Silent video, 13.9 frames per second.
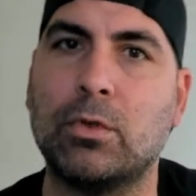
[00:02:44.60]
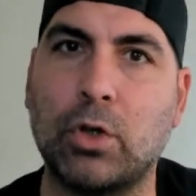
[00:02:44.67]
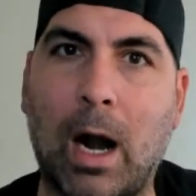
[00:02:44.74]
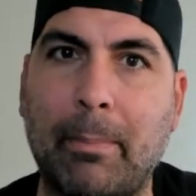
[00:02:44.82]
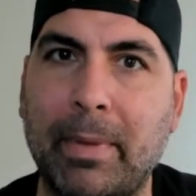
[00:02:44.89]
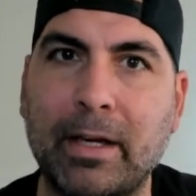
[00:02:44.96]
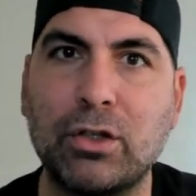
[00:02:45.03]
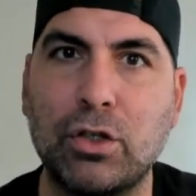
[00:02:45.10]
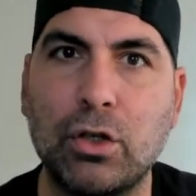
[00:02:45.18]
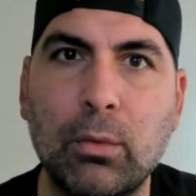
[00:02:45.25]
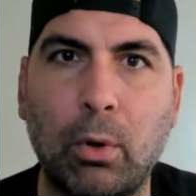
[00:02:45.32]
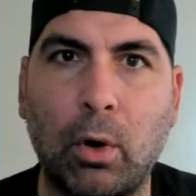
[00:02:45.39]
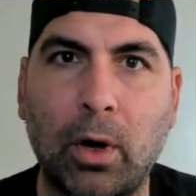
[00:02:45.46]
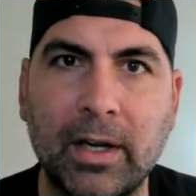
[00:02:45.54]
dropping
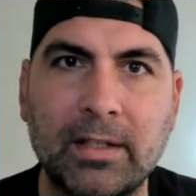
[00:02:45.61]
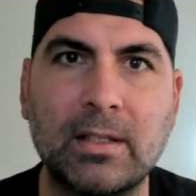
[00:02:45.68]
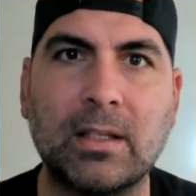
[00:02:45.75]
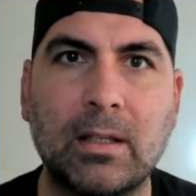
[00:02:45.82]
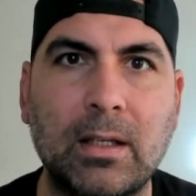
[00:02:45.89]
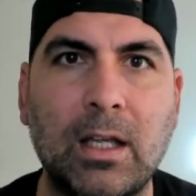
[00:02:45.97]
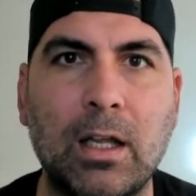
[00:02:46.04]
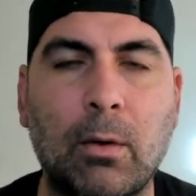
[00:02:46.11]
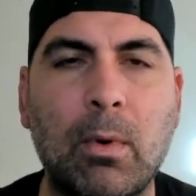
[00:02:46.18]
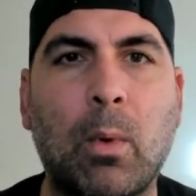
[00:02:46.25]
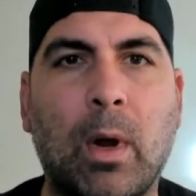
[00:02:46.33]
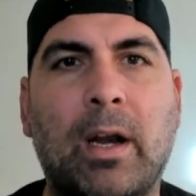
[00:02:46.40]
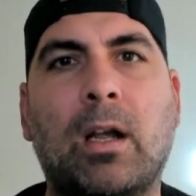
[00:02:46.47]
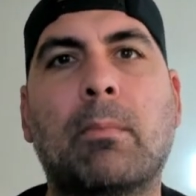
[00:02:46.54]
2 points, we
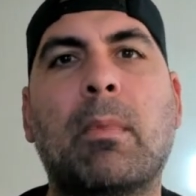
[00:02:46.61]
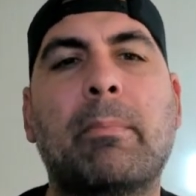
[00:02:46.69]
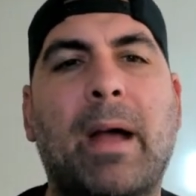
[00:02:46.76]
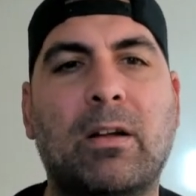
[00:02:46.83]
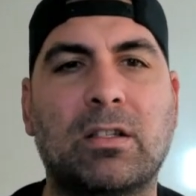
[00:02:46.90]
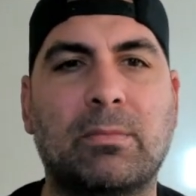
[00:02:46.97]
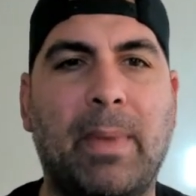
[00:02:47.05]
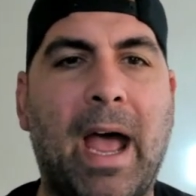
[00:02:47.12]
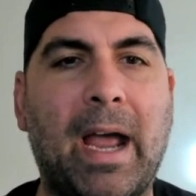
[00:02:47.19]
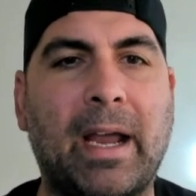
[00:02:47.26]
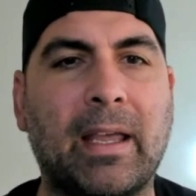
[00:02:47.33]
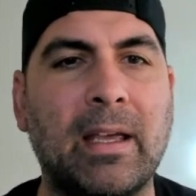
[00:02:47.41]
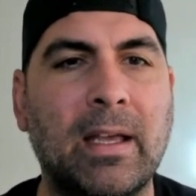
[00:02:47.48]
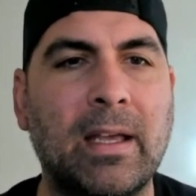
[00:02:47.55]
want to come and bounce
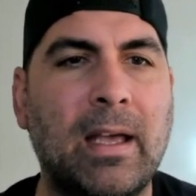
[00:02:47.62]
back.